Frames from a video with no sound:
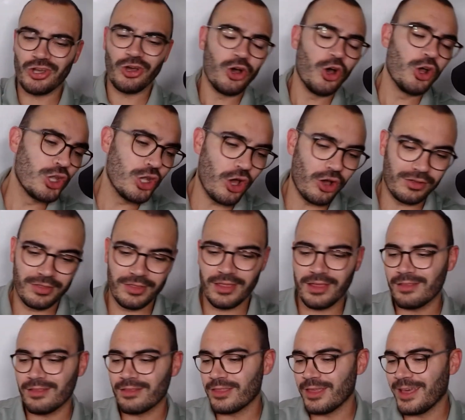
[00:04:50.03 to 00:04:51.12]
unlock
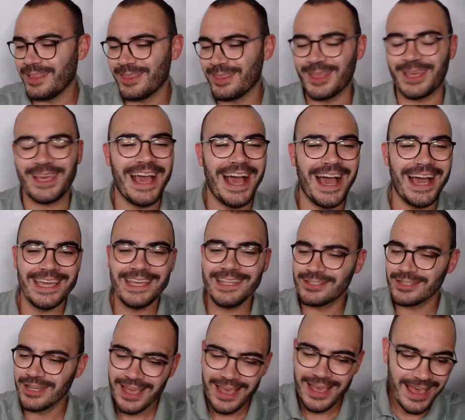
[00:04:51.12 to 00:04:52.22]
the cage,
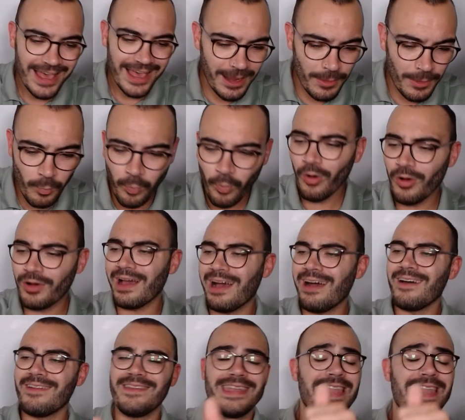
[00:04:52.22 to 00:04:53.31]
and walk out
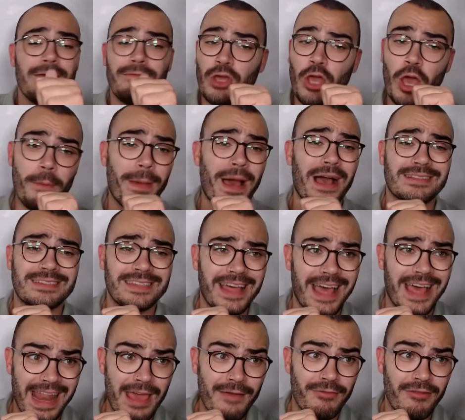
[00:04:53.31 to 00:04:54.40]
and never go back to
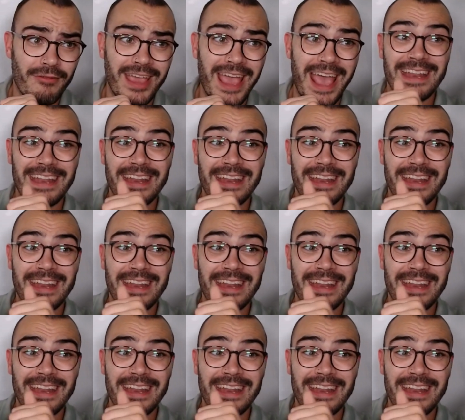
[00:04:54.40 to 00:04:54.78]
that ever again.